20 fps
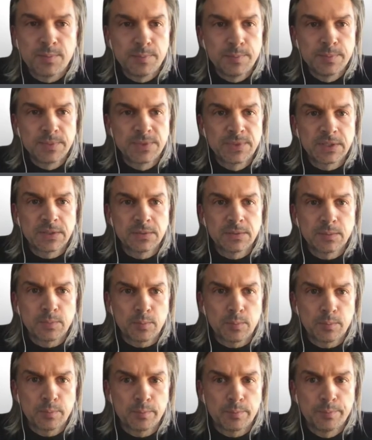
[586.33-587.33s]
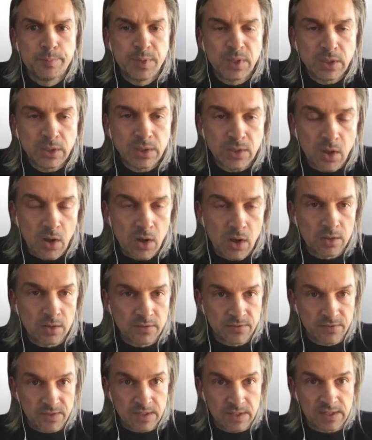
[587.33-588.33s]
To build all
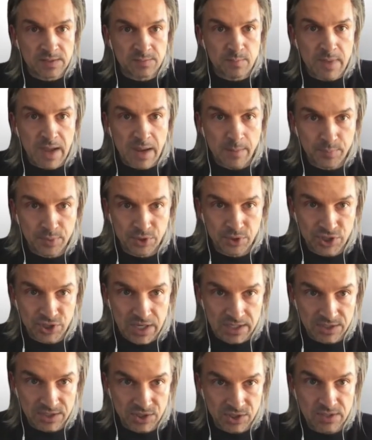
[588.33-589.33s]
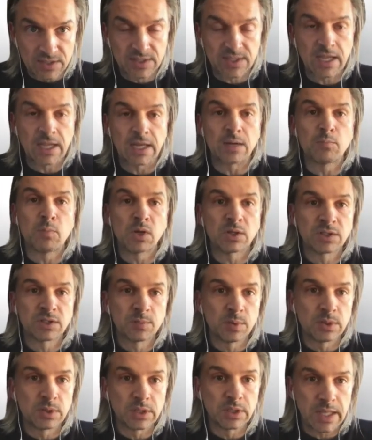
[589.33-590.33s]
of these map projections and
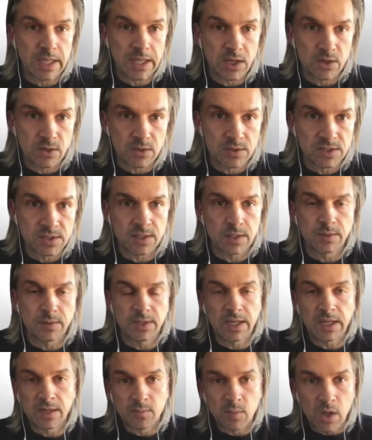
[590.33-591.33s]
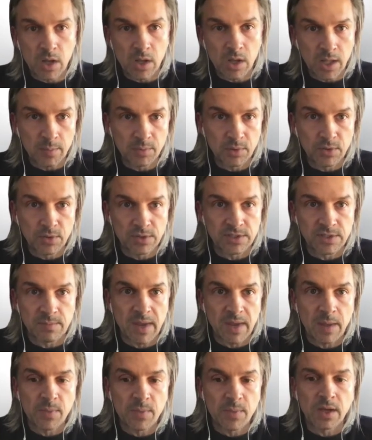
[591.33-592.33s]
multiple layers, get them all uploaded to
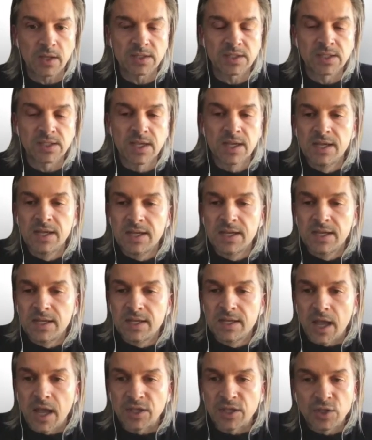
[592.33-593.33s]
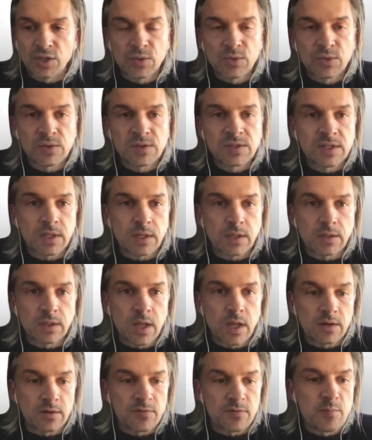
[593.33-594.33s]
Mapbox, I used a
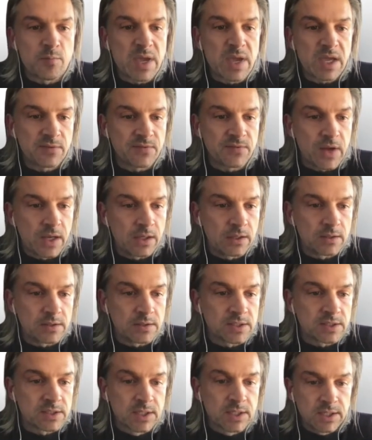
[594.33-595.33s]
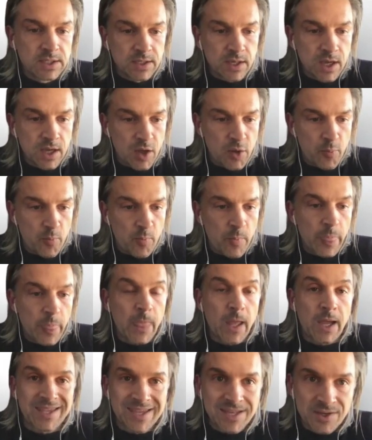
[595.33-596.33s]
lot of Makefiles.
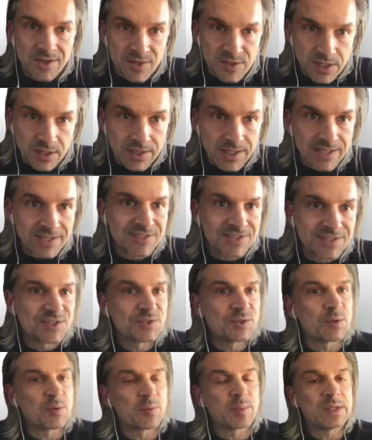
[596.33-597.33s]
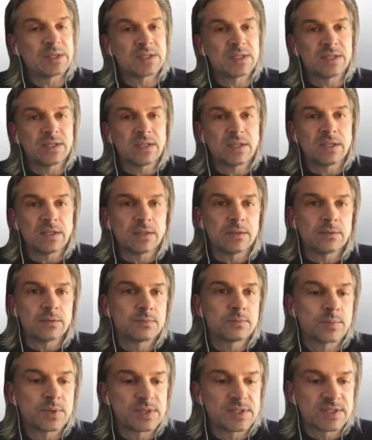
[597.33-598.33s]
Again, here's a link to a PCD
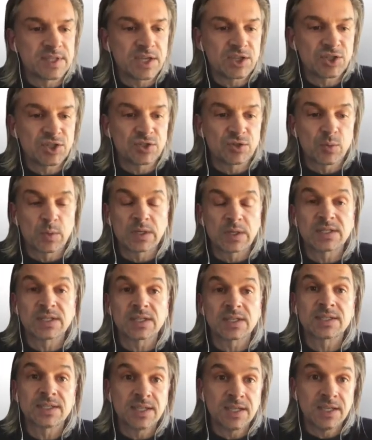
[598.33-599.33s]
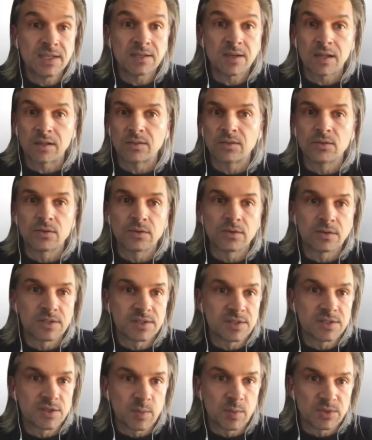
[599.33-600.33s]
presentation in 2016. I learned
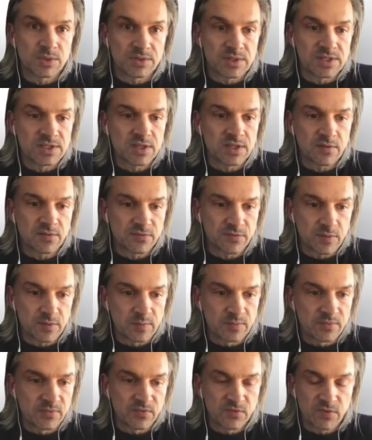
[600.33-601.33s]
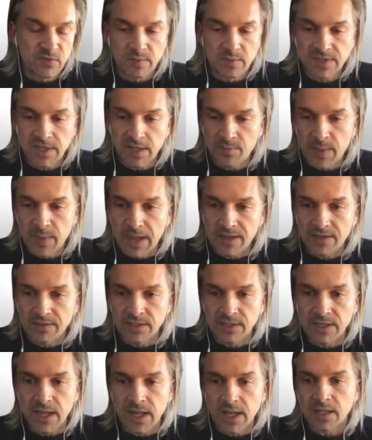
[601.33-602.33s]
so much of this stuff from Seth back in
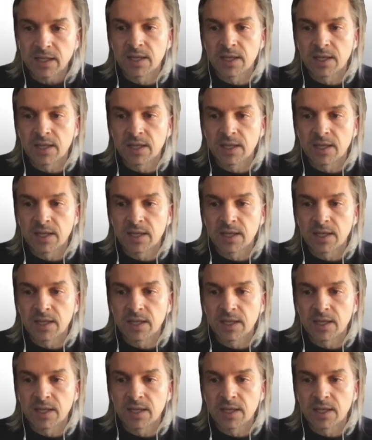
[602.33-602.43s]
the day.